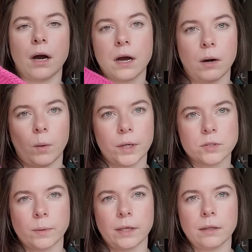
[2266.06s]
coat
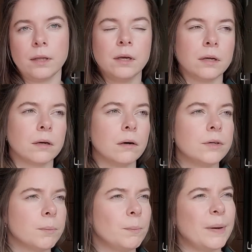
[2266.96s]
as well. The coat
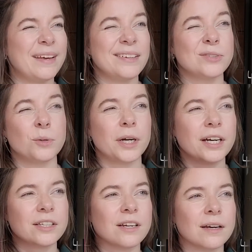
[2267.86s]
I'm planning to wear
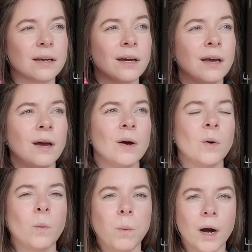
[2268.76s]
is like
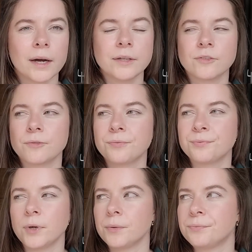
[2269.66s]
white,
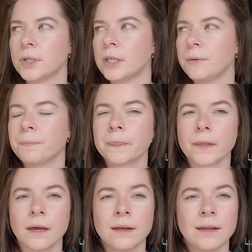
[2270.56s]
fluffy.
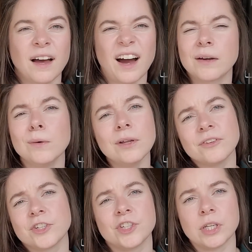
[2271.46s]
I call
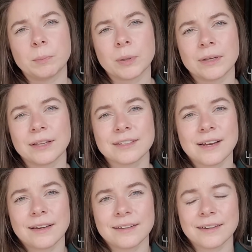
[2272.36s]
it a sheep. It's
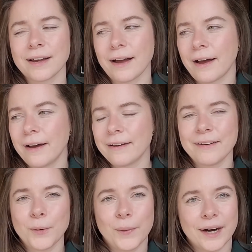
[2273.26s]
like
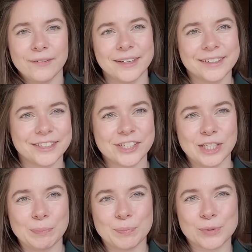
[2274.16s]
wearing a
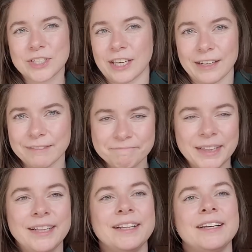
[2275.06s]
sheep skin.
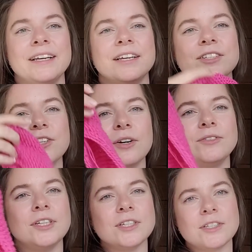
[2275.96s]
So
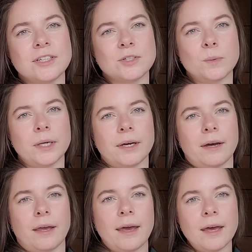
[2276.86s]
this is what
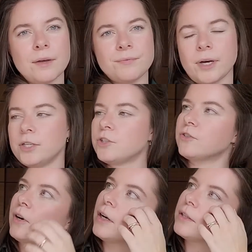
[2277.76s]
I have. I
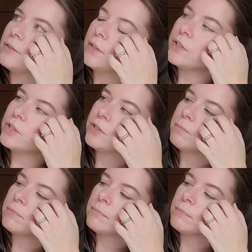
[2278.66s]
started this